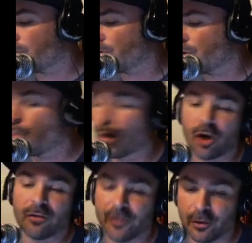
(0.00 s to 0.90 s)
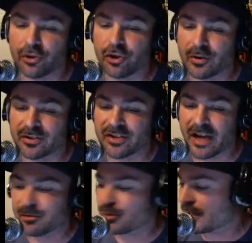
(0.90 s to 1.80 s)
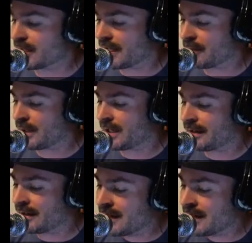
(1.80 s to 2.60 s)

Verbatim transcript: the world views you as a top 20 lightweight.